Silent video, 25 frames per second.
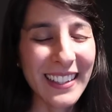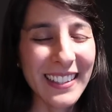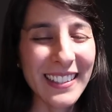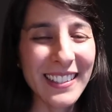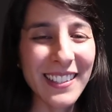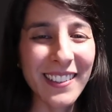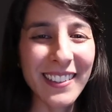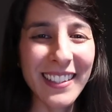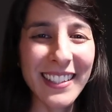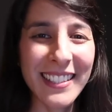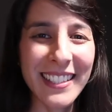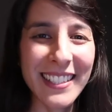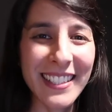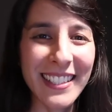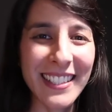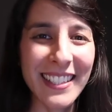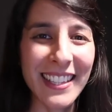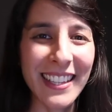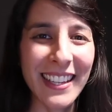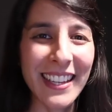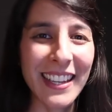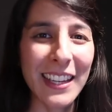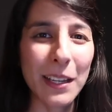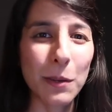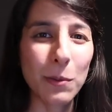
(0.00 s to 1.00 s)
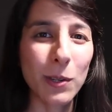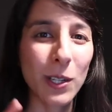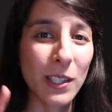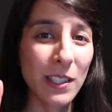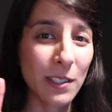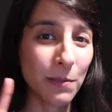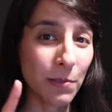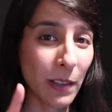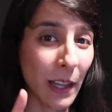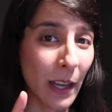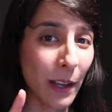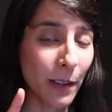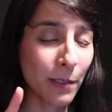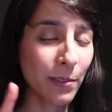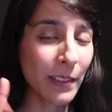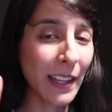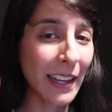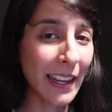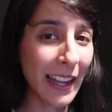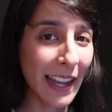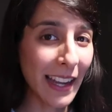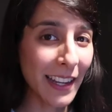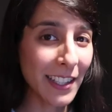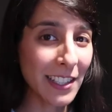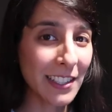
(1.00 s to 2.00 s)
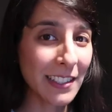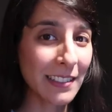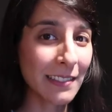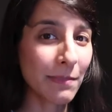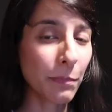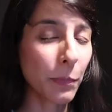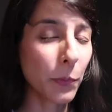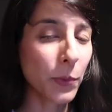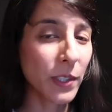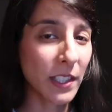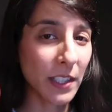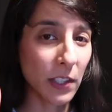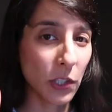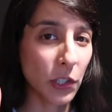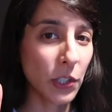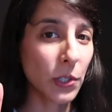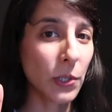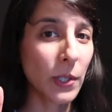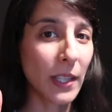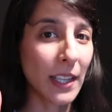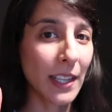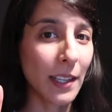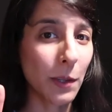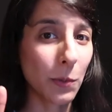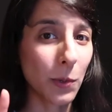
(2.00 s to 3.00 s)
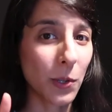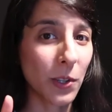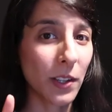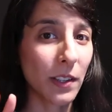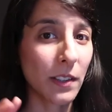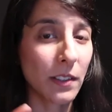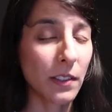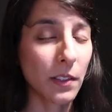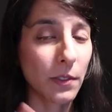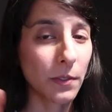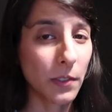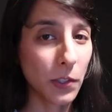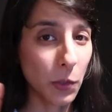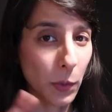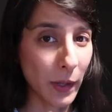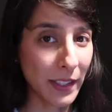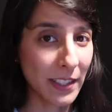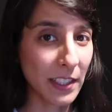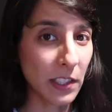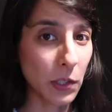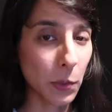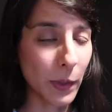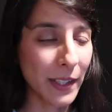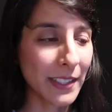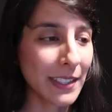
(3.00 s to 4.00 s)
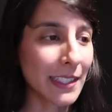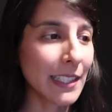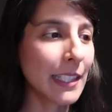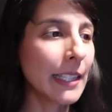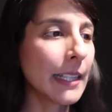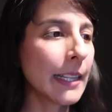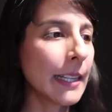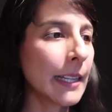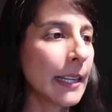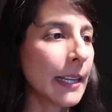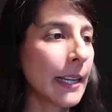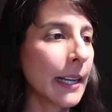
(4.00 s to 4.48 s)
So, in addition to the keywords of love and action, which are the two keywords for 2020,